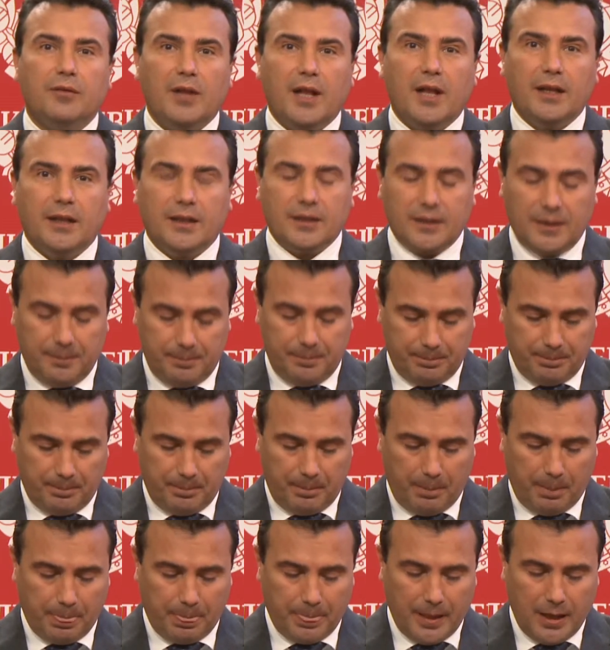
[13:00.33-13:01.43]
government
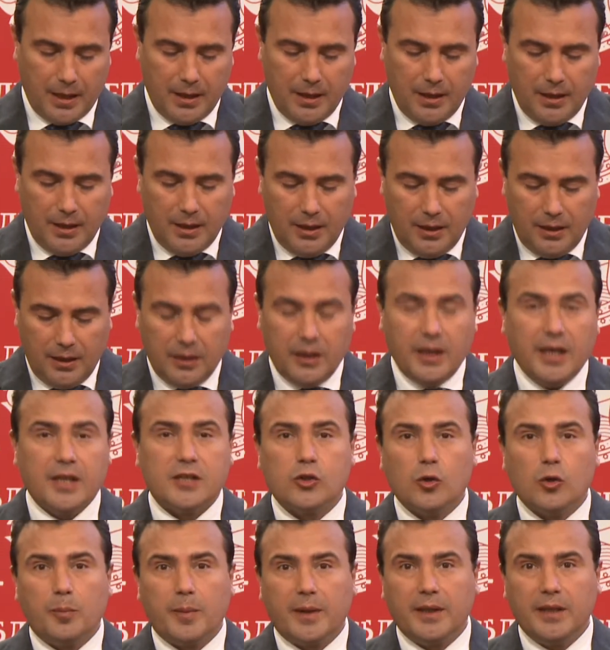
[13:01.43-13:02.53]
is focusing
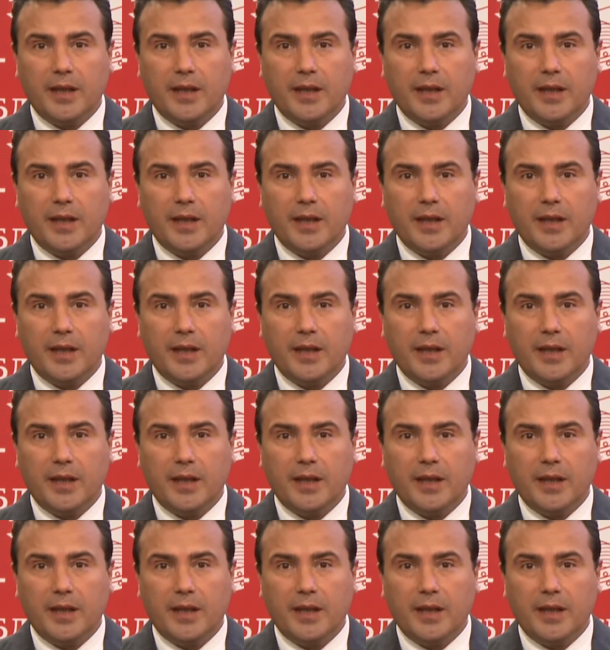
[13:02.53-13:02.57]
on.